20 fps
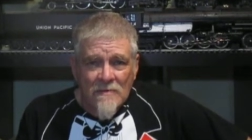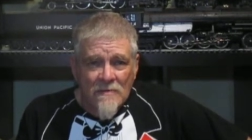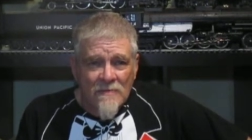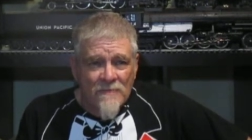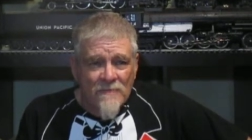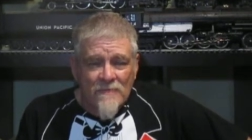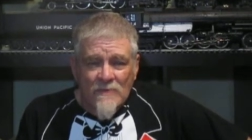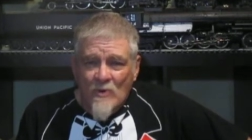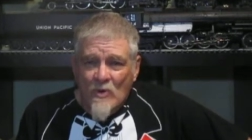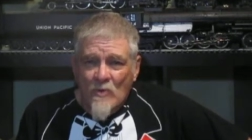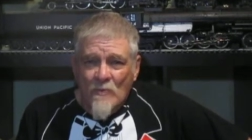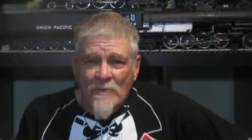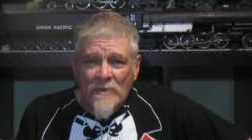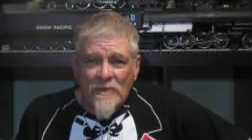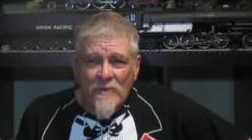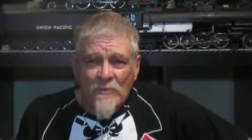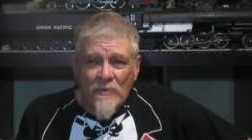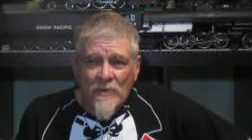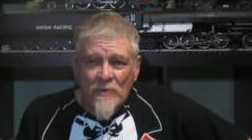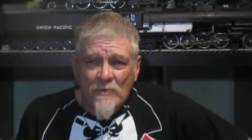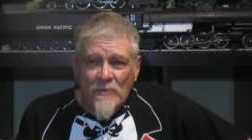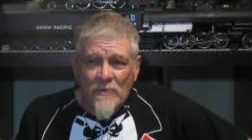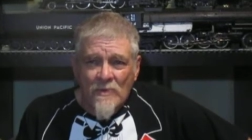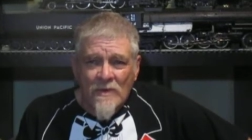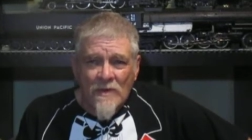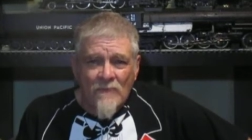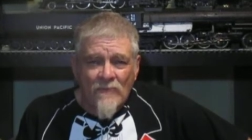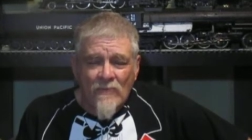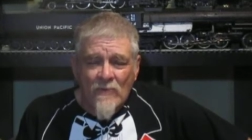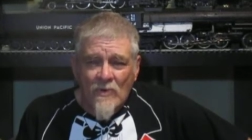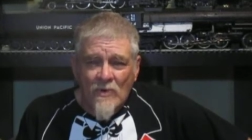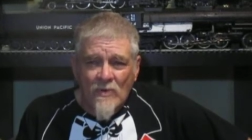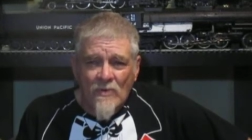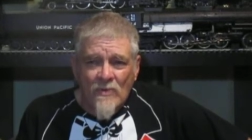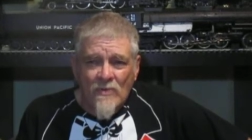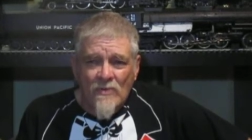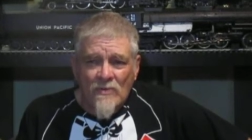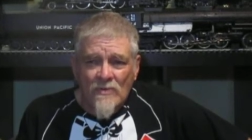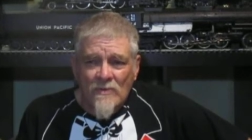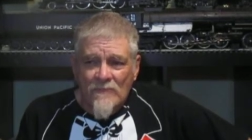So many people have no
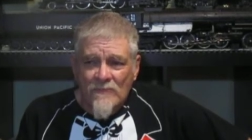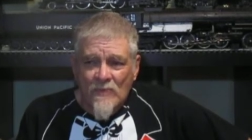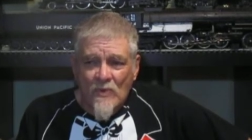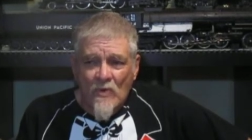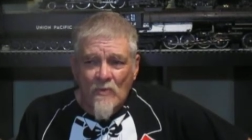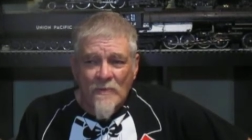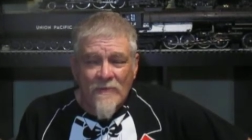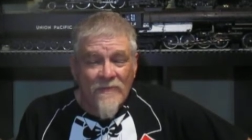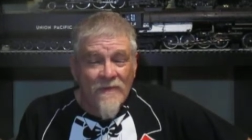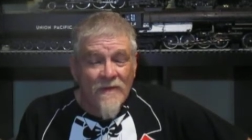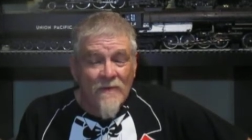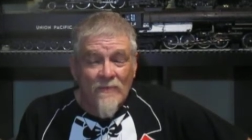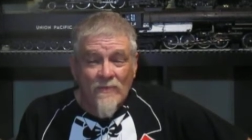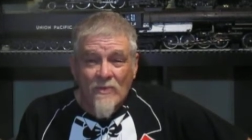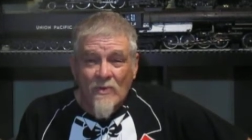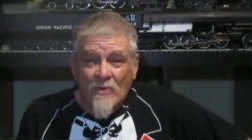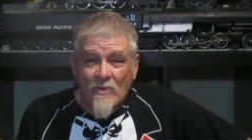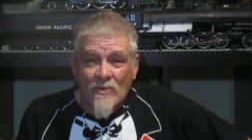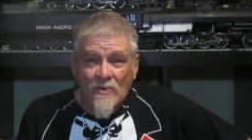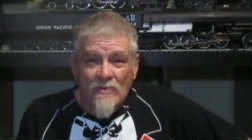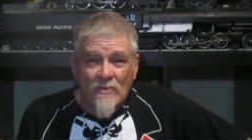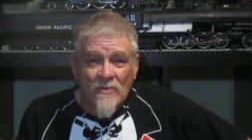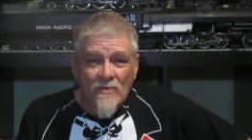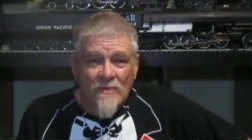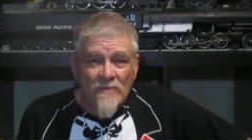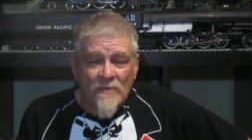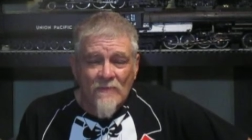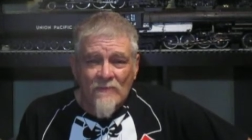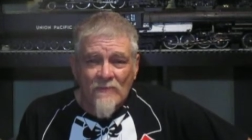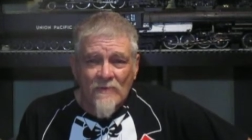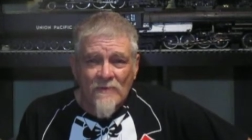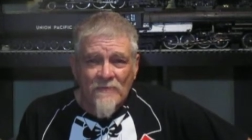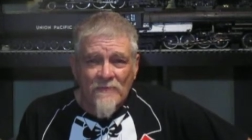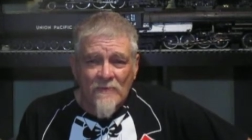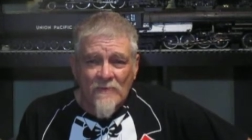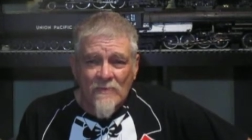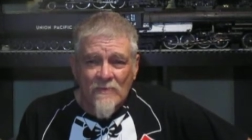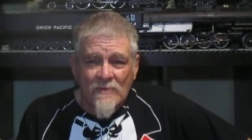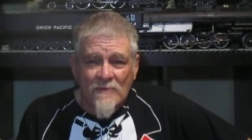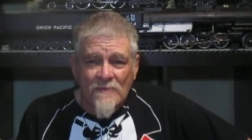clue, have told me they have no clue what the voice
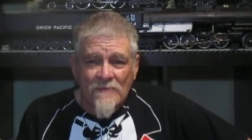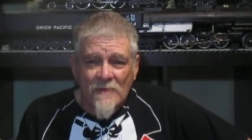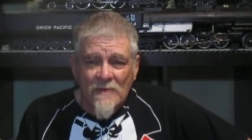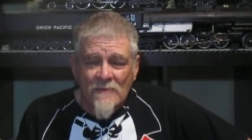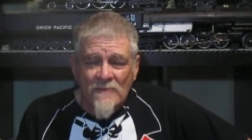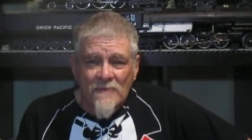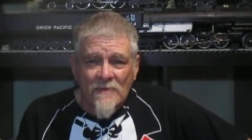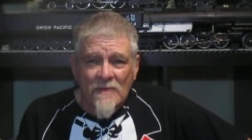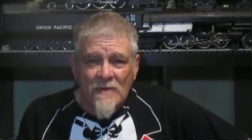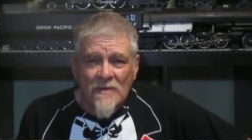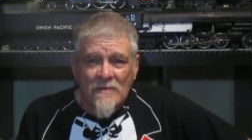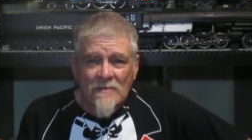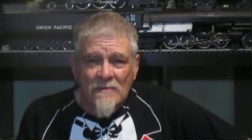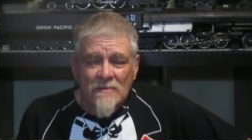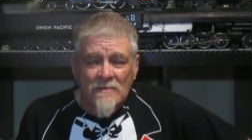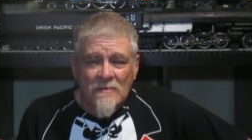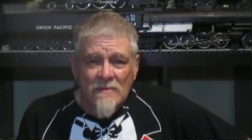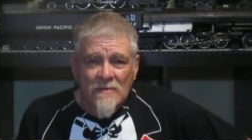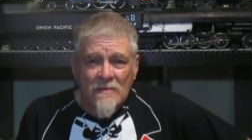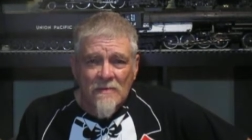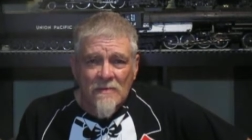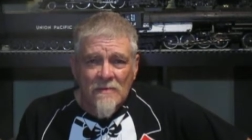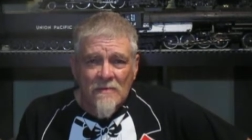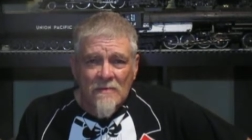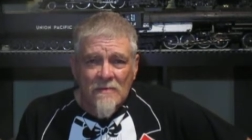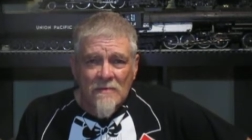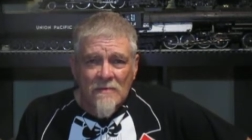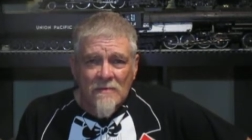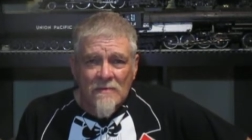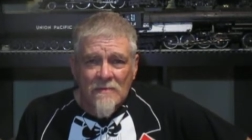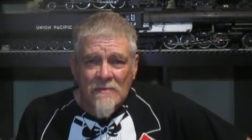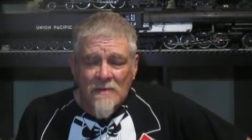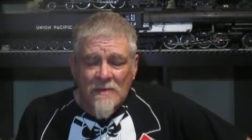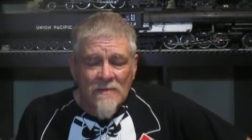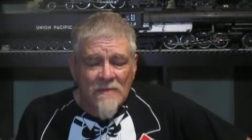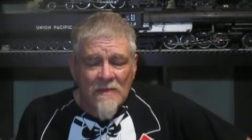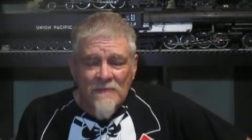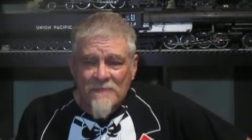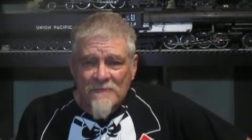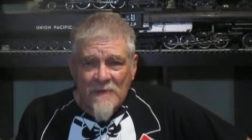of the Lord sounds like.
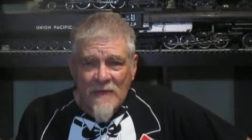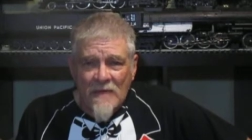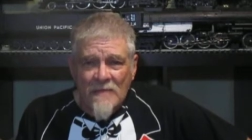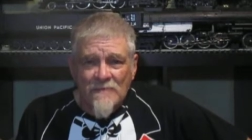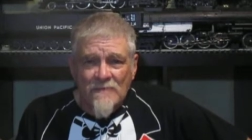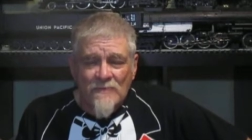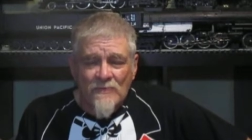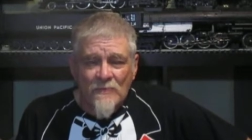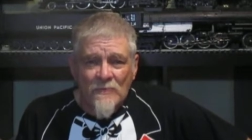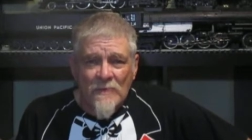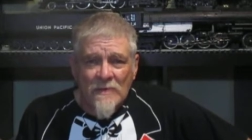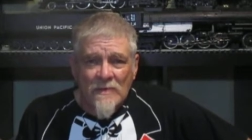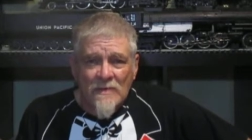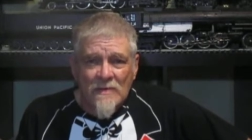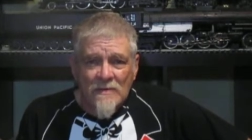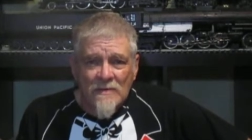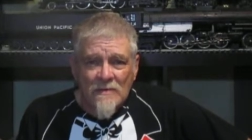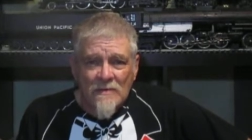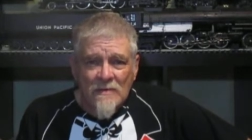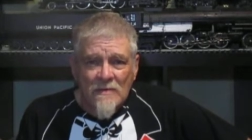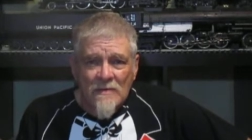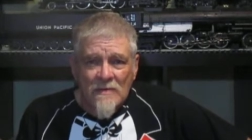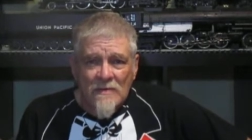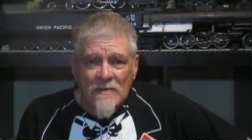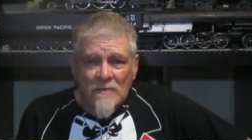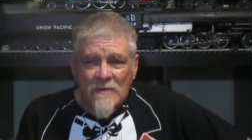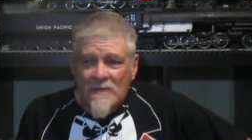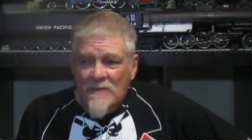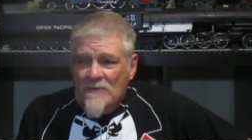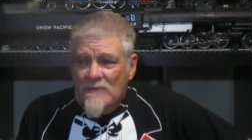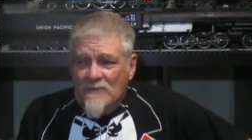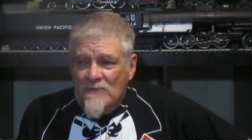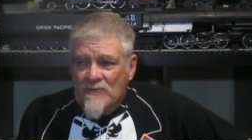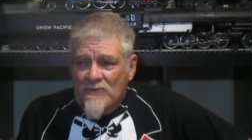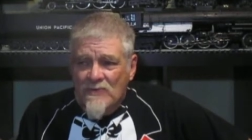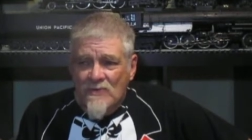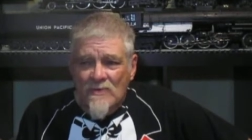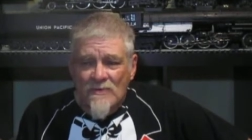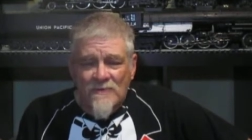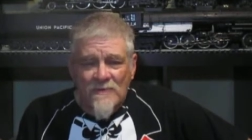And that saddens me. Because the
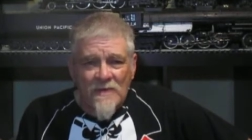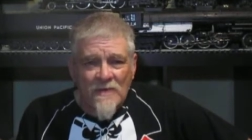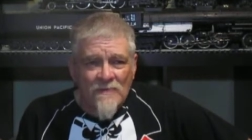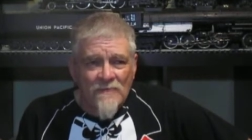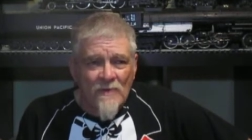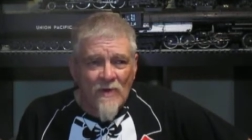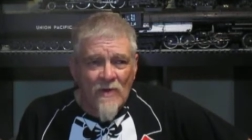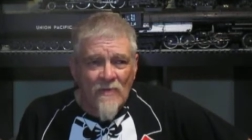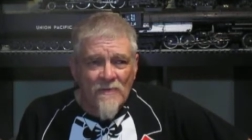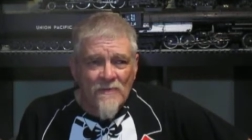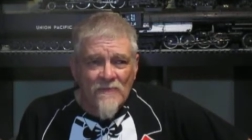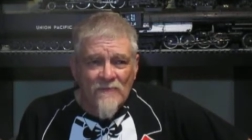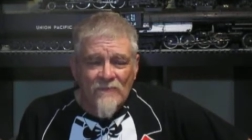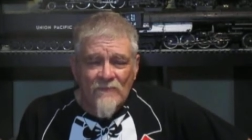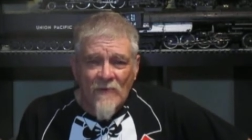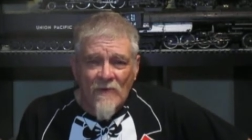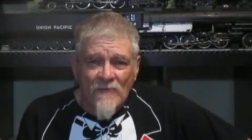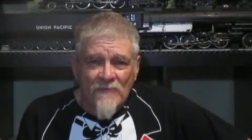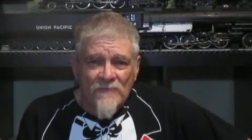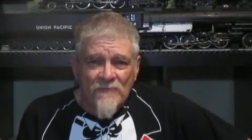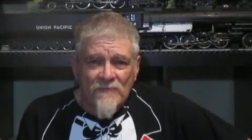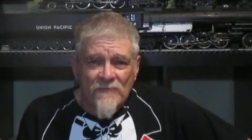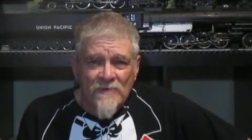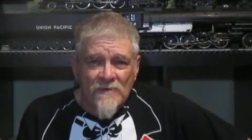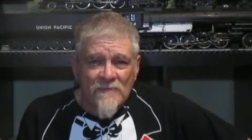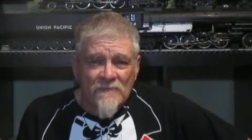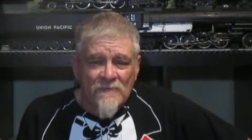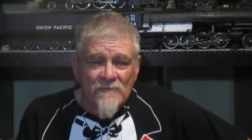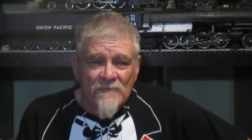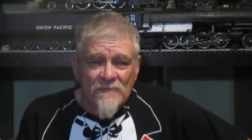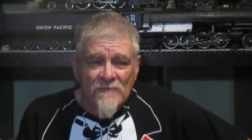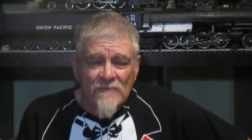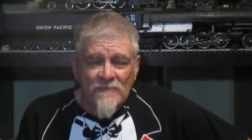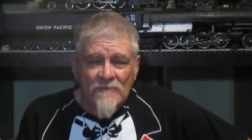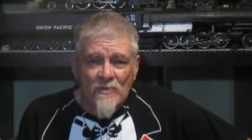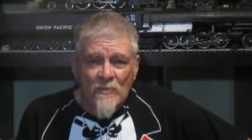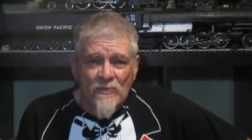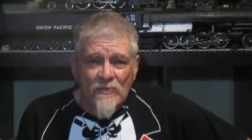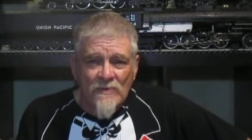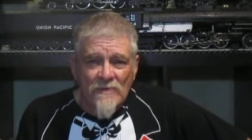church has all these false Jesuses
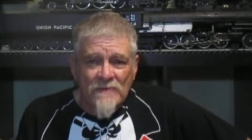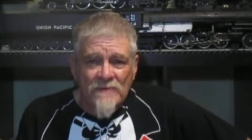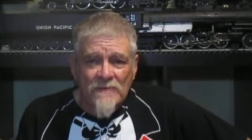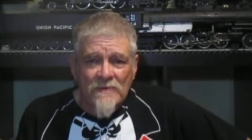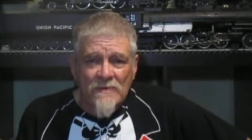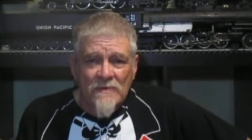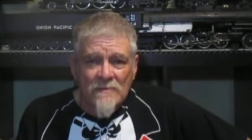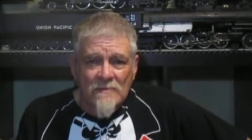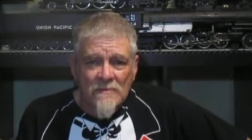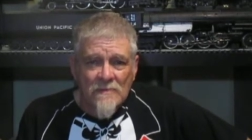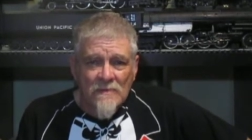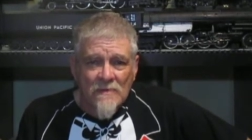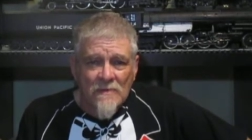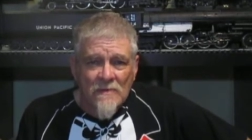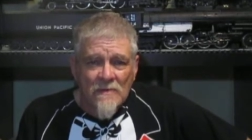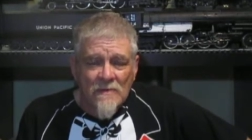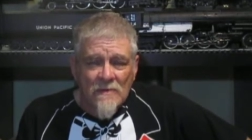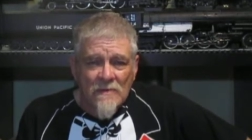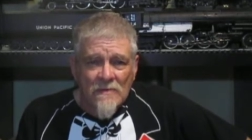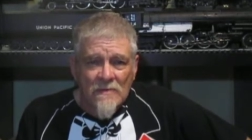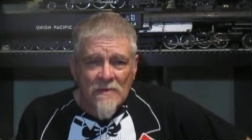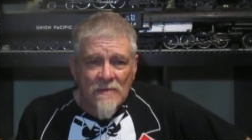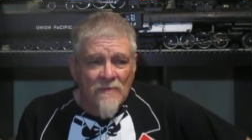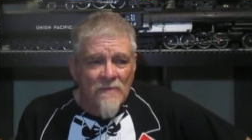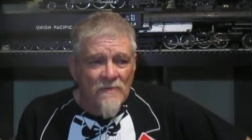they're preaching. And